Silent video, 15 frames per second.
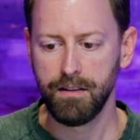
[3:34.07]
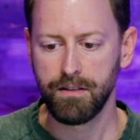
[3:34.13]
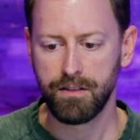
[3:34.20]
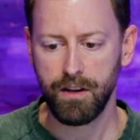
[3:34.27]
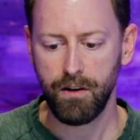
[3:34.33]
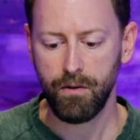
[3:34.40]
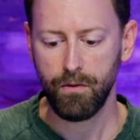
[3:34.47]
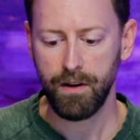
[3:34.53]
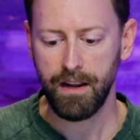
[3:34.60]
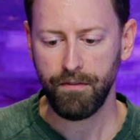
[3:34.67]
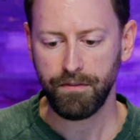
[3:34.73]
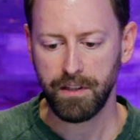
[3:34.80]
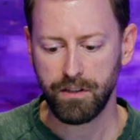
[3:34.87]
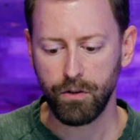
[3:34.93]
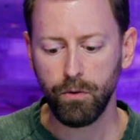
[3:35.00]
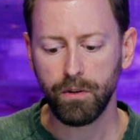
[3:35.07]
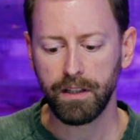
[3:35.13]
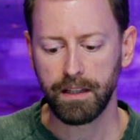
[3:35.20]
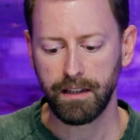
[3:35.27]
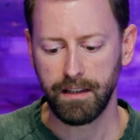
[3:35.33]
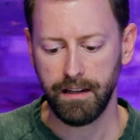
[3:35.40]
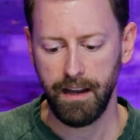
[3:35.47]
So if the
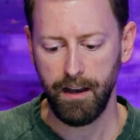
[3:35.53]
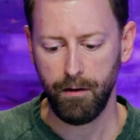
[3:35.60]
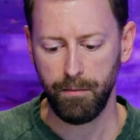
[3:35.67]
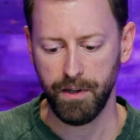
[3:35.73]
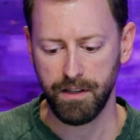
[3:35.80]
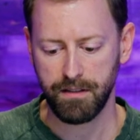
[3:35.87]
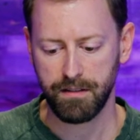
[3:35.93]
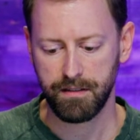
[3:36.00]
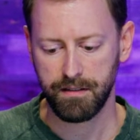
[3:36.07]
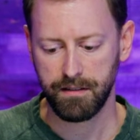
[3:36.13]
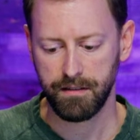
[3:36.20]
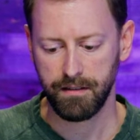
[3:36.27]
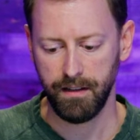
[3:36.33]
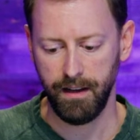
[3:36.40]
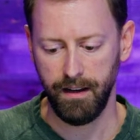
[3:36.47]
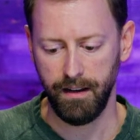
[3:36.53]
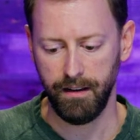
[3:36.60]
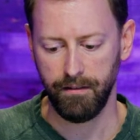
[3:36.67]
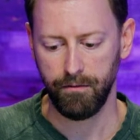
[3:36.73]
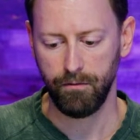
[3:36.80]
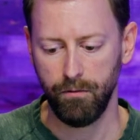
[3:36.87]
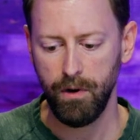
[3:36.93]
tooling can help us uh,
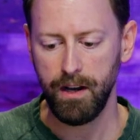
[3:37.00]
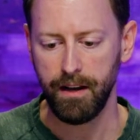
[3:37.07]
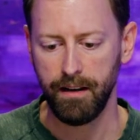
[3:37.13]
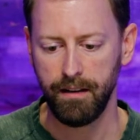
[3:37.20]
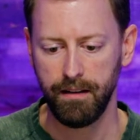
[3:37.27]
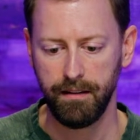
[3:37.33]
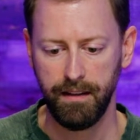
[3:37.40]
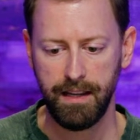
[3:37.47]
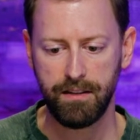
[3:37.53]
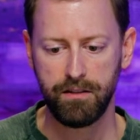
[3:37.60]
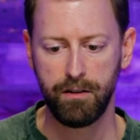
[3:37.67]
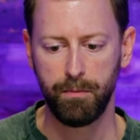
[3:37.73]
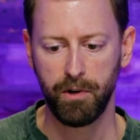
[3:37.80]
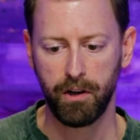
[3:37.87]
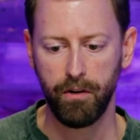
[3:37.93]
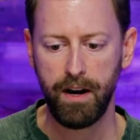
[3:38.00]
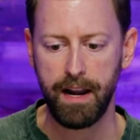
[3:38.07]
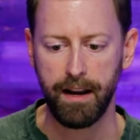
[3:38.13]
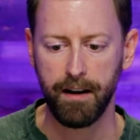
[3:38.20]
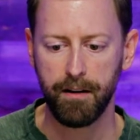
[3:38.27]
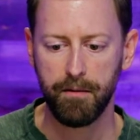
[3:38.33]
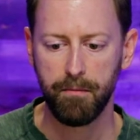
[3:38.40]
run, that's super
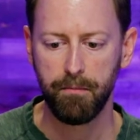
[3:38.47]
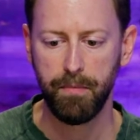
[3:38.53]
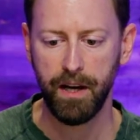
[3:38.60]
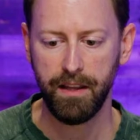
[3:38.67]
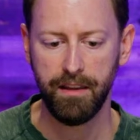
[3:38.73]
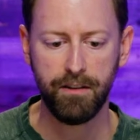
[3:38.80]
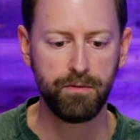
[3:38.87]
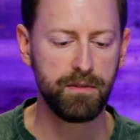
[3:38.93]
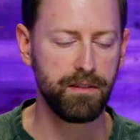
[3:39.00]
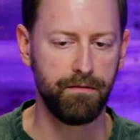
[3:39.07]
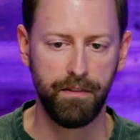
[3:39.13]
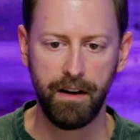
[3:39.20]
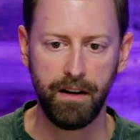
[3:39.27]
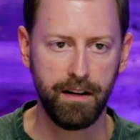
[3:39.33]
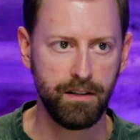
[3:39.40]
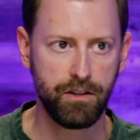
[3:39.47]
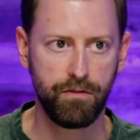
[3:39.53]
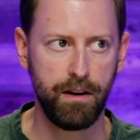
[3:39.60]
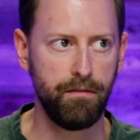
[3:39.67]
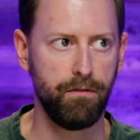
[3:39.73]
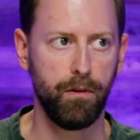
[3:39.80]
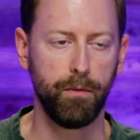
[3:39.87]
great, but this was a very
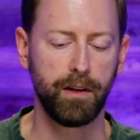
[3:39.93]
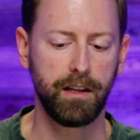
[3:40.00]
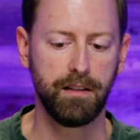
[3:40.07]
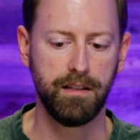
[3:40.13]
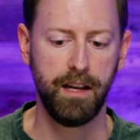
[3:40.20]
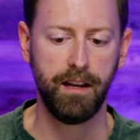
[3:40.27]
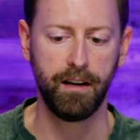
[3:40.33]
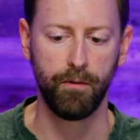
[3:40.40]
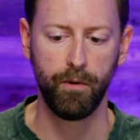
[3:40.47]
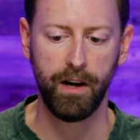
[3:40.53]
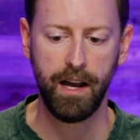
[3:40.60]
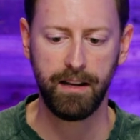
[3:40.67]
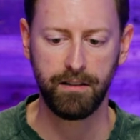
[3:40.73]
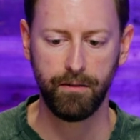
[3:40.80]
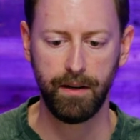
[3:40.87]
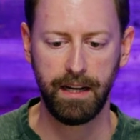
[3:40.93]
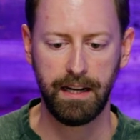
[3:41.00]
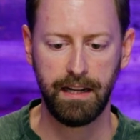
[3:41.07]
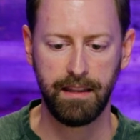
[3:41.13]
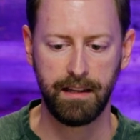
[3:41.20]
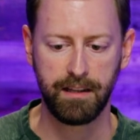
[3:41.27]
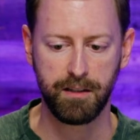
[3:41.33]
straightforward container. We're not doing
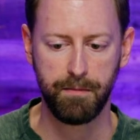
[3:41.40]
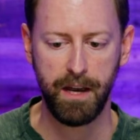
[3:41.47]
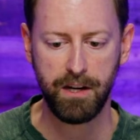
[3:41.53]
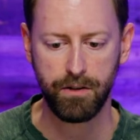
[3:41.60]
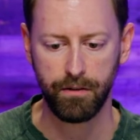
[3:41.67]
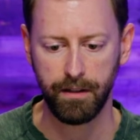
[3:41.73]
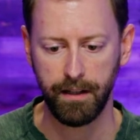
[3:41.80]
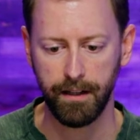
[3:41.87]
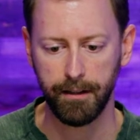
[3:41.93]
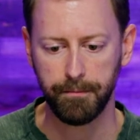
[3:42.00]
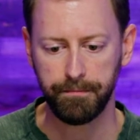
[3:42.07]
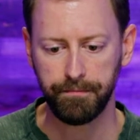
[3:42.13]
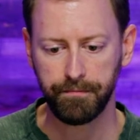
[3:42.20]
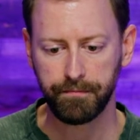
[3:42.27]
anything special here.